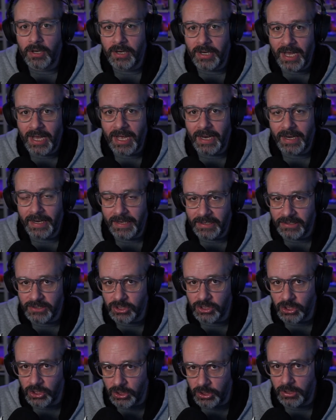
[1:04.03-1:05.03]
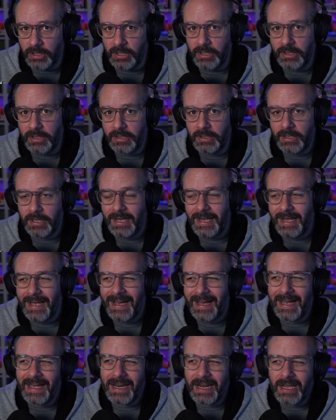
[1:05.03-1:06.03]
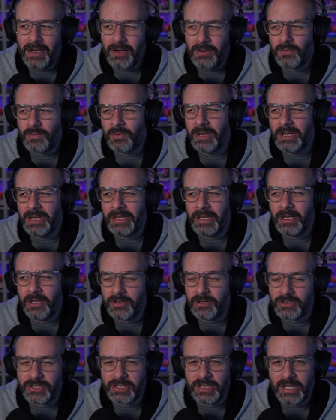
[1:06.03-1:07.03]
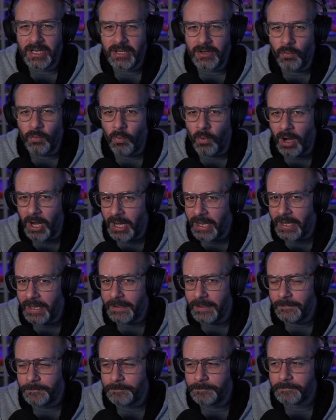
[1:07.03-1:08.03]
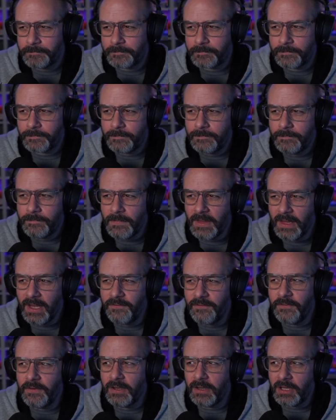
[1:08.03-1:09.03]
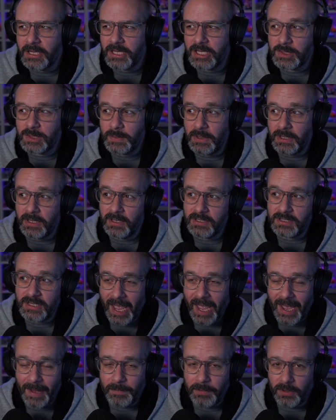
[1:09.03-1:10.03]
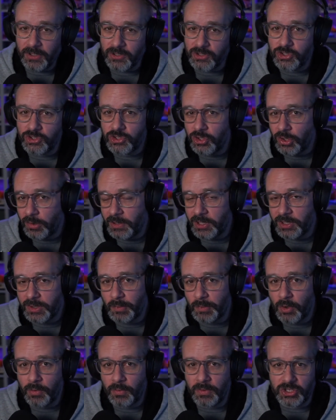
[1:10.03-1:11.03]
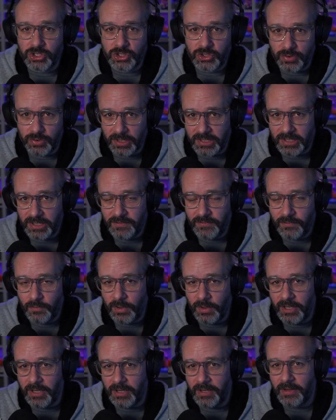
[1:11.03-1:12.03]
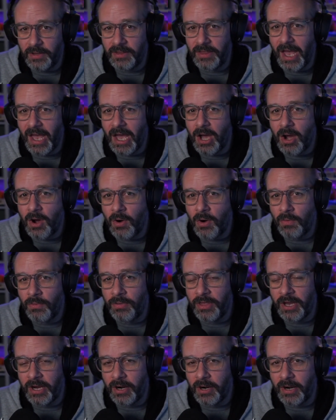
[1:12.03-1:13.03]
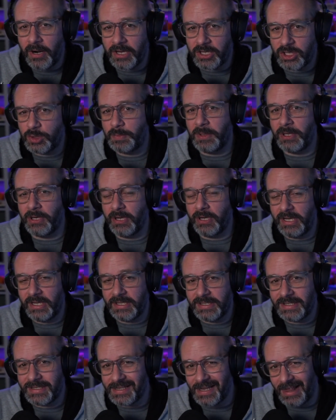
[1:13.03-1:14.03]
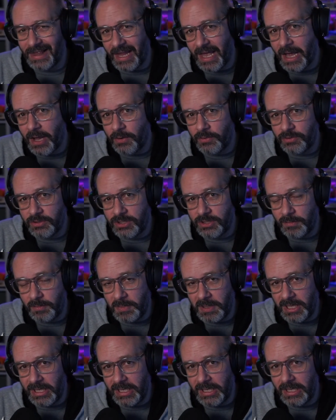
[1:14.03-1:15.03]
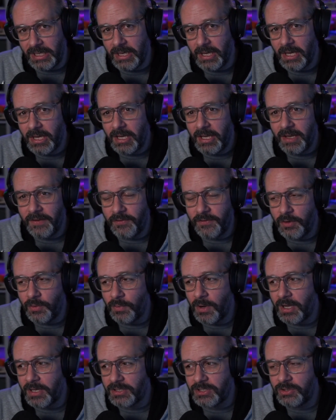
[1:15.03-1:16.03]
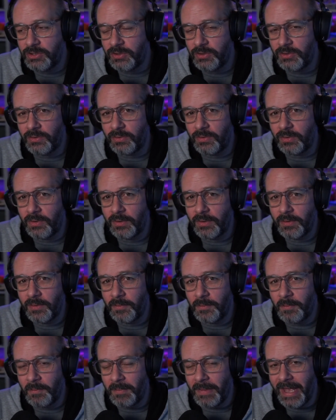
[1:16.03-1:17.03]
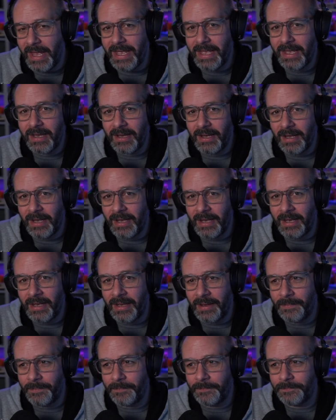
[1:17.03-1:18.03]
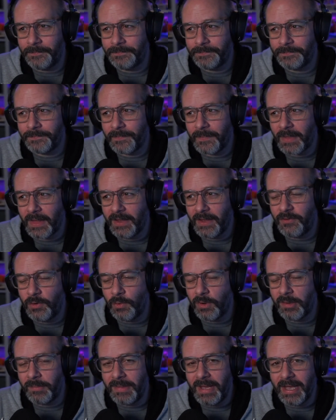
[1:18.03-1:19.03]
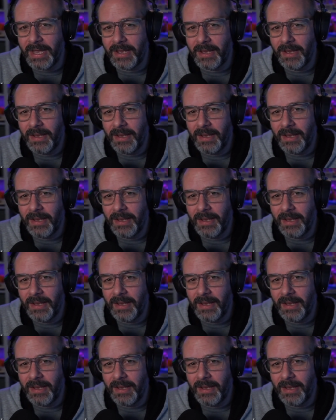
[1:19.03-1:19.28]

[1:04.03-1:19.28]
not as good. And I don't really understand why. I feel like it's because Apple is so much more restrictive with how their experience is allowed to be. If you want to make, um, if you want to make,